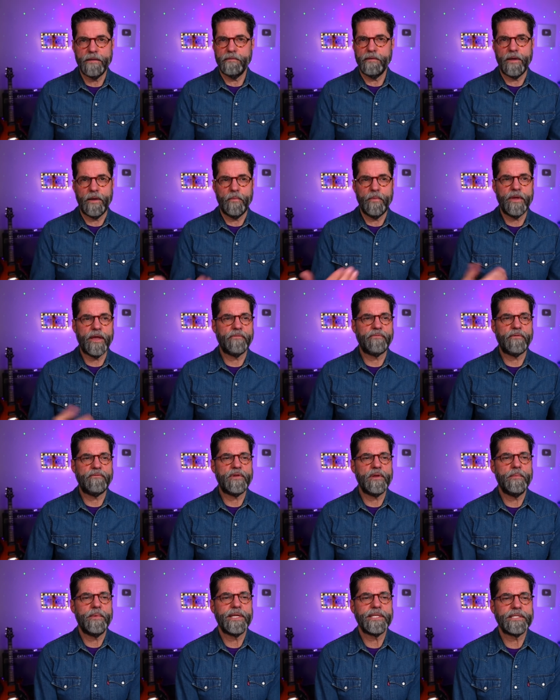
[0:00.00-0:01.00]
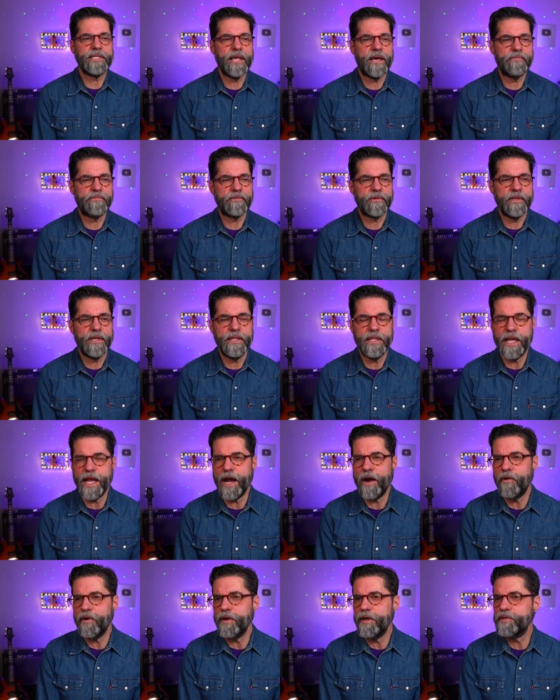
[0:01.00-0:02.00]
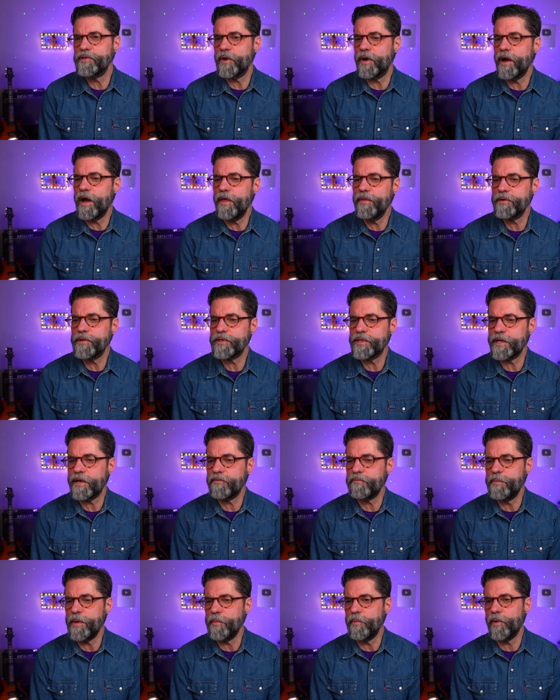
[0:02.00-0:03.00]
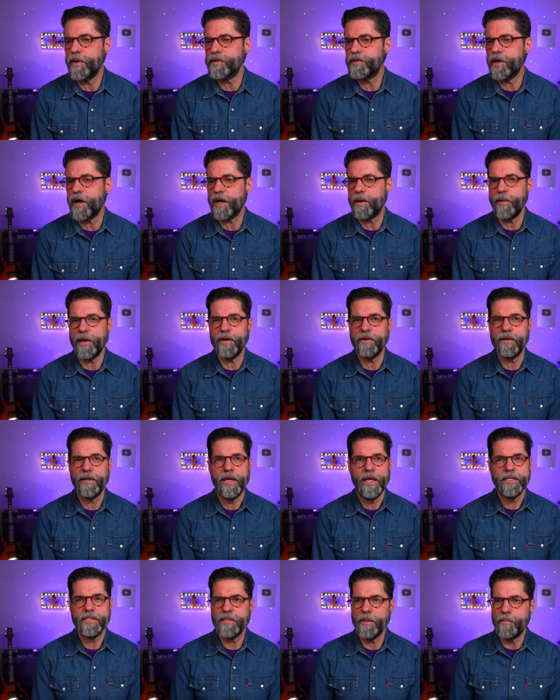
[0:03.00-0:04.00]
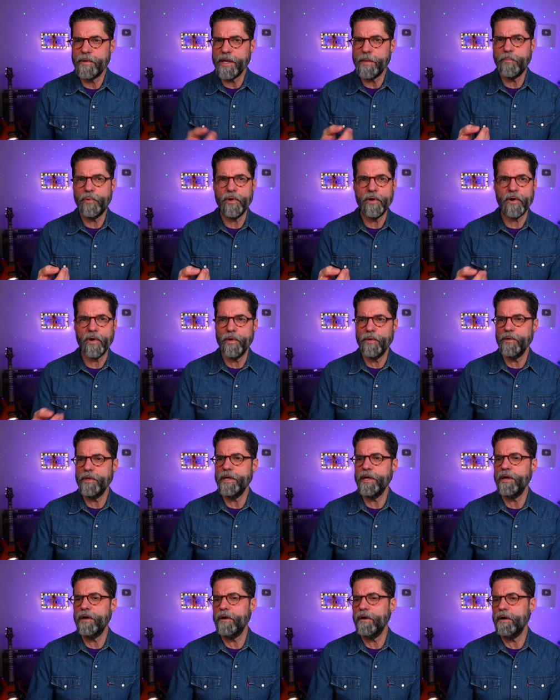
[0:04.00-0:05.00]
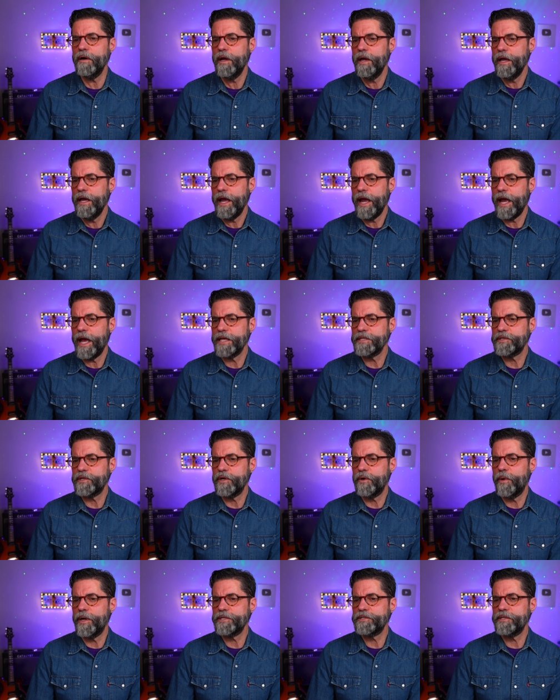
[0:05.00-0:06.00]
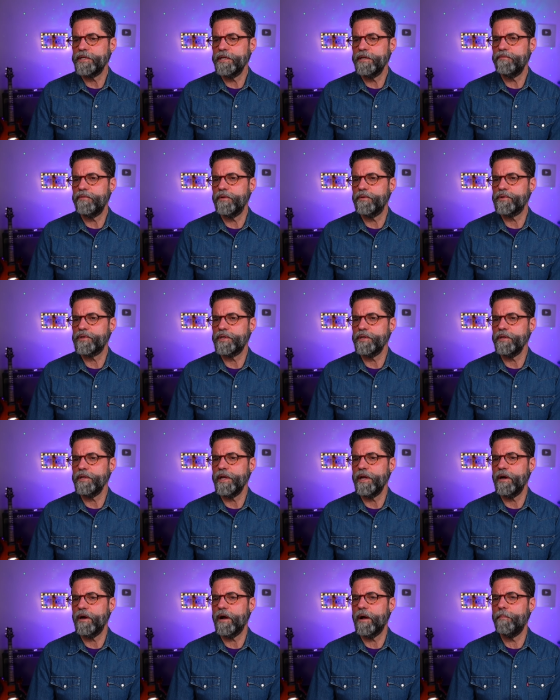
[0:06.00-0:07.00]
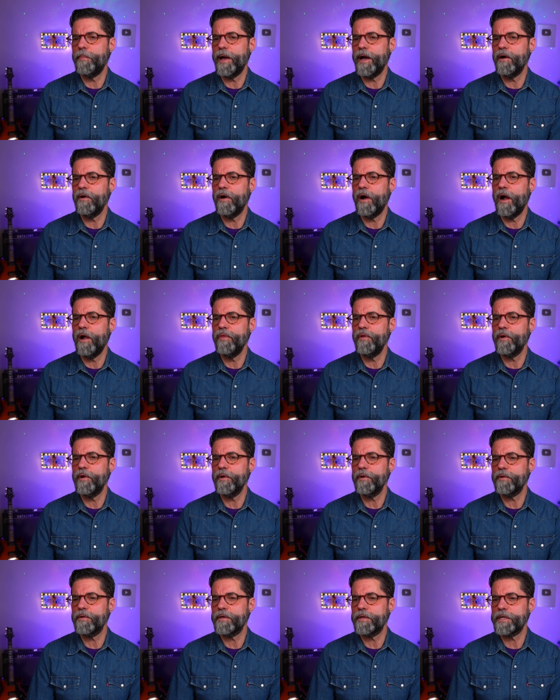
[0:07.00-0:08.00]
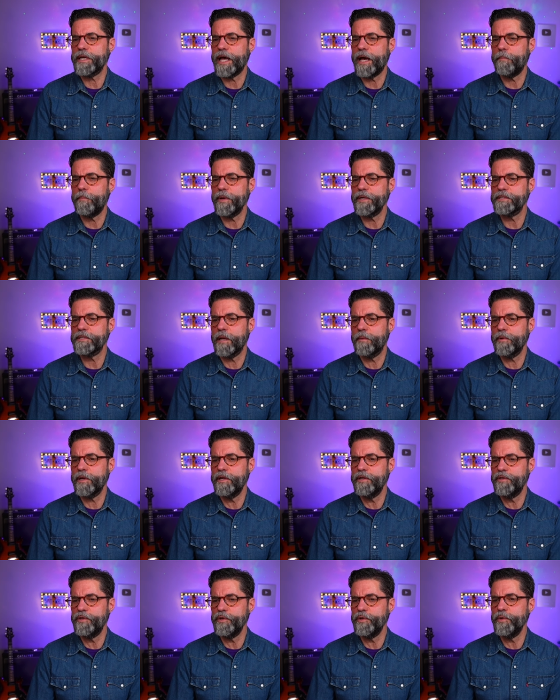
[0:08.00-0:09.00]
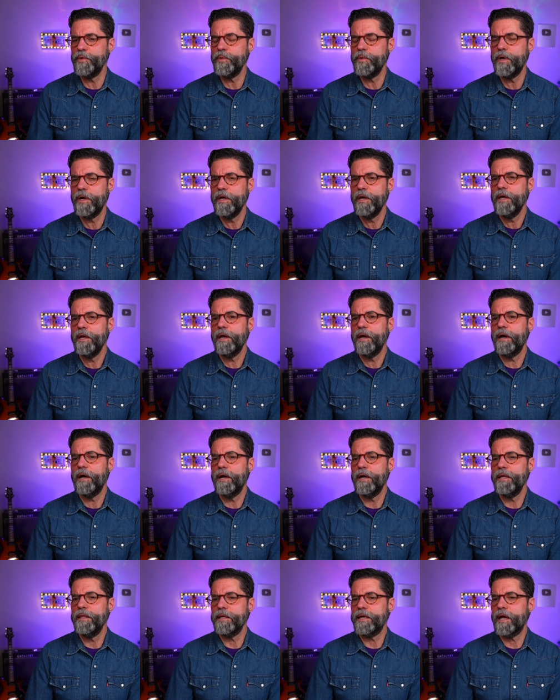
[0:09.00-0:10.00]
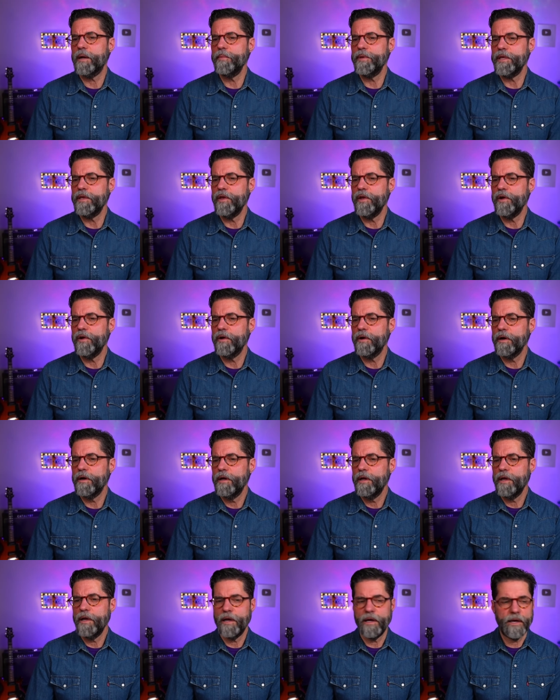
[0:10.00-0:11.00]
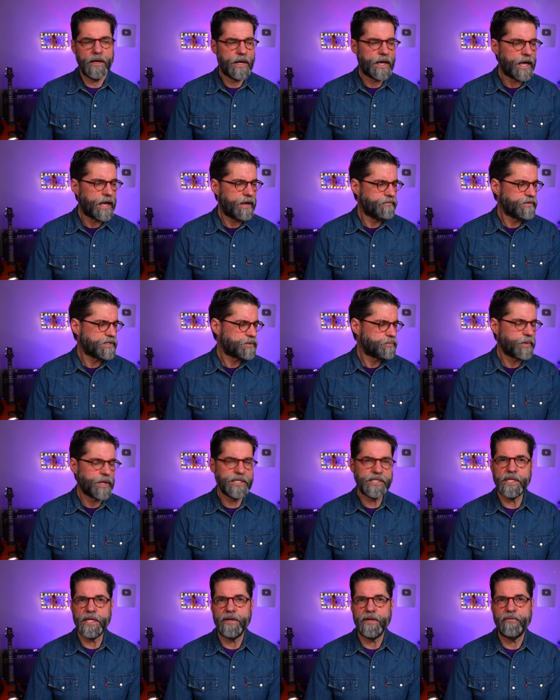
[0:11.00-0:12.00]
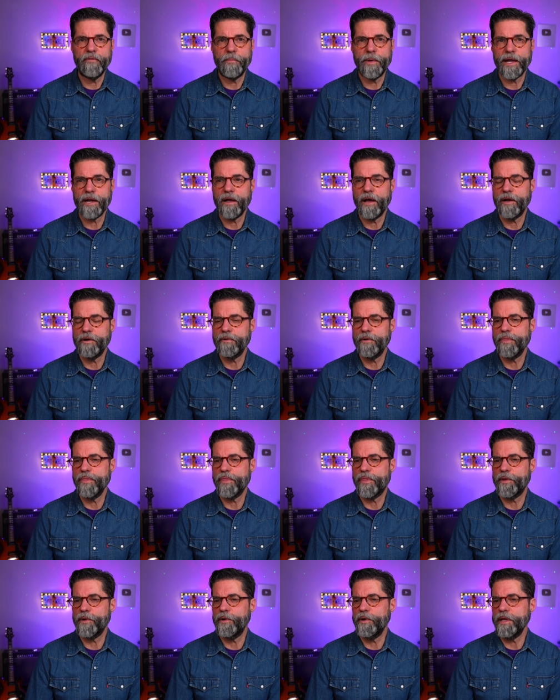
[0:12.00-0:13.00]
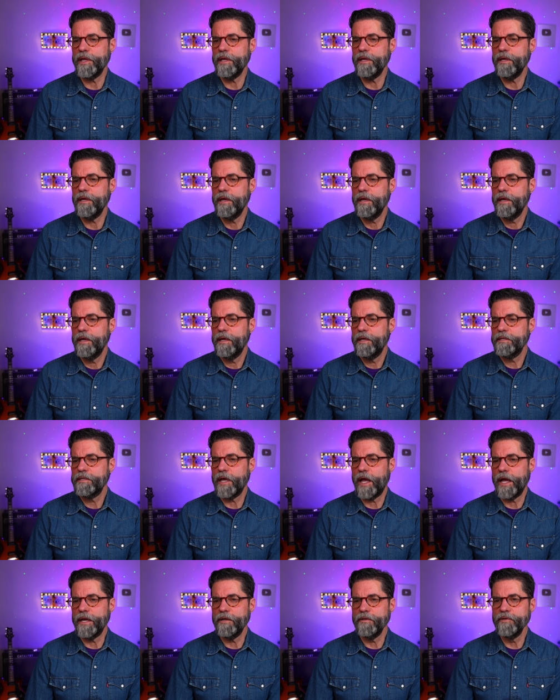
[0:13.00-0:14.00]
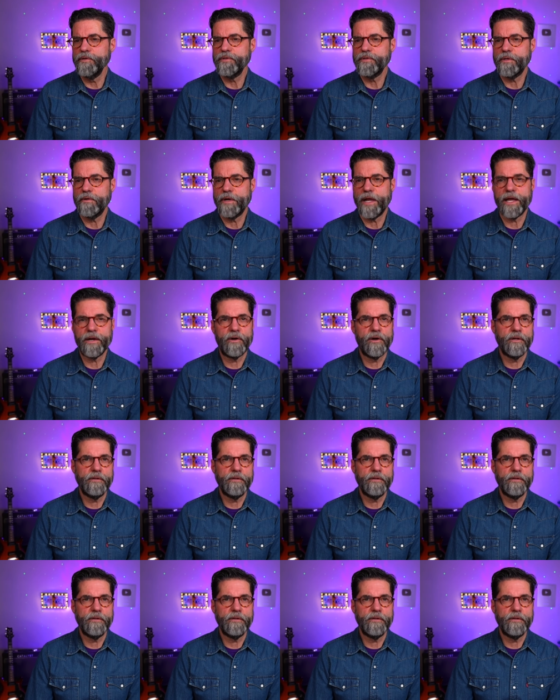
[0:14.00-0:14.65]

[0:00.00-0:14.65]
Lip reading: We got 15 minutes left in the hour. Is there other stuff people want to talk about? Somebody asked a question, if you're still here, about other topics I'm going to do in the coming year. I have a spreadsheet of about 130 titles. They're not all